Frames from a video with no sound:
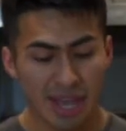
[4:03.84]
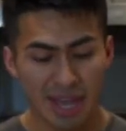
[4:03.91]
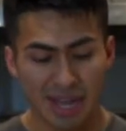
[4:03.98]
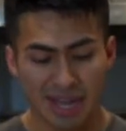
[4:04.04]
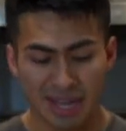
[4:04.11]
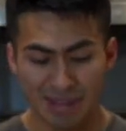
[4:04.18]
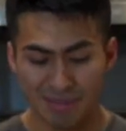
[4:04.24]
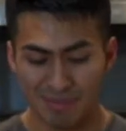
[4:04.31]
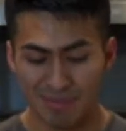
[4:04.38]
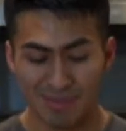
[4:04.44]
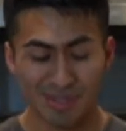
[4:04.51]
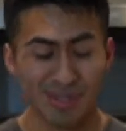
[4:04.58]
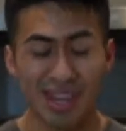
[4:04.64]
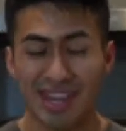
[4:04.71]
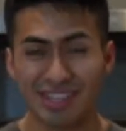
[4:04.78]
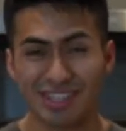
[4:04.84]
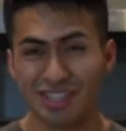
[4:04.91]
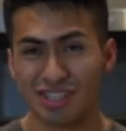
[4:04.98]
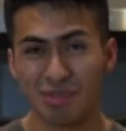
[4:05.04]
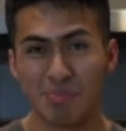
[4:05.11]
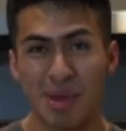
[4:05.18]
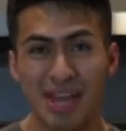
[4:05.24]
um, so yeah it's
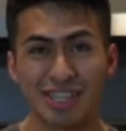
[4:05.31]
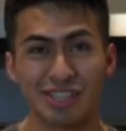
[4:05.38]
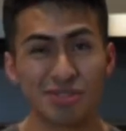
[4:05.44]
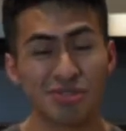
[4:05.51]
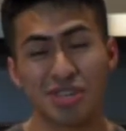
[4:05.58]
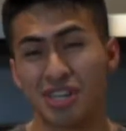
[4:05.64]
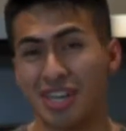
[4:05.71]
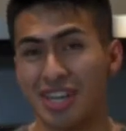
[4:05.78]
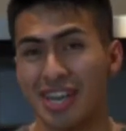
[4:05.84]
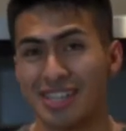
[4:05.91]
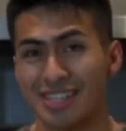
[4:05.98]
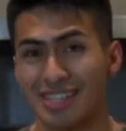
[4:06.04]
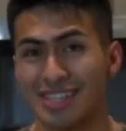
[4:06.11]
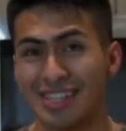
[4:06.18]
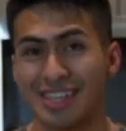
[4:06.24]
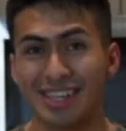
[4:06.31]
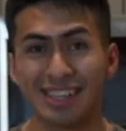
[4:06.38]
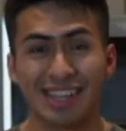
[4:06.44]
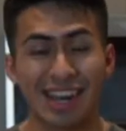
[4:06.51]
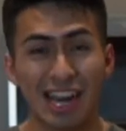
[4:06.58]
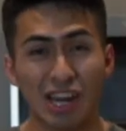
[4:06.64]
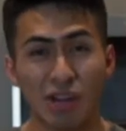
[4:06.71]
just a pesto chicken quesadilla
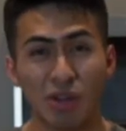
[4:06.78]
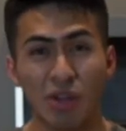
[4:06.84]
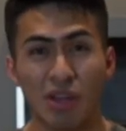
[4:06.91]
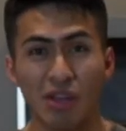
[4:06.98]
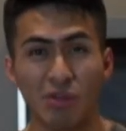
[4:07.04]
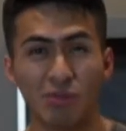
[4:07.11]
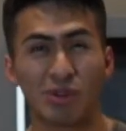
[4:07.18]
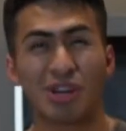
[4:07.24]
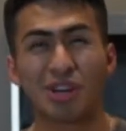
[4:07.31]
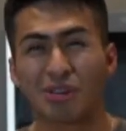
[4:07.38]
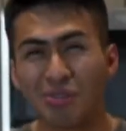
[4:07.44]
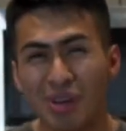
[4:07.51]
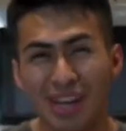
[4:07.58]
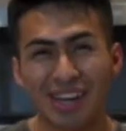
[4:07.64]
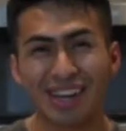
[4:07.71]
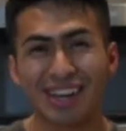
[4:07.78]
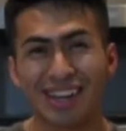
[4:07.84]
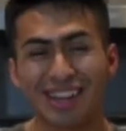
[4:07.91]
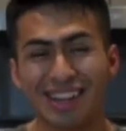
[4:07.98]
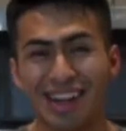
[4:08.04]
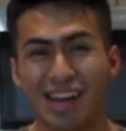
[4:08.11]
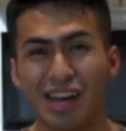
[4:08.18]
that i
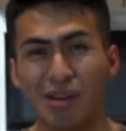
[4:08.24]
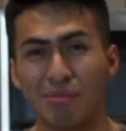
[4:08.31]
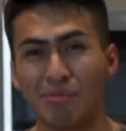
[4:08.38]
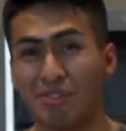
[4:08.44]
recreated um,